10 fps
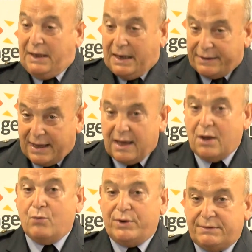and
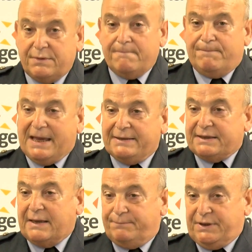how we paint
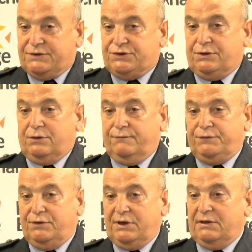that picture of
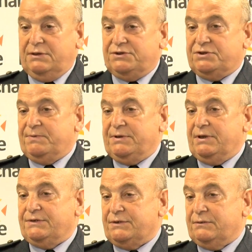UK leadership in
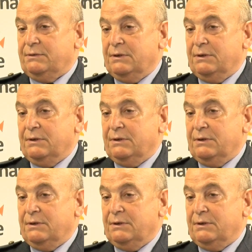NATO.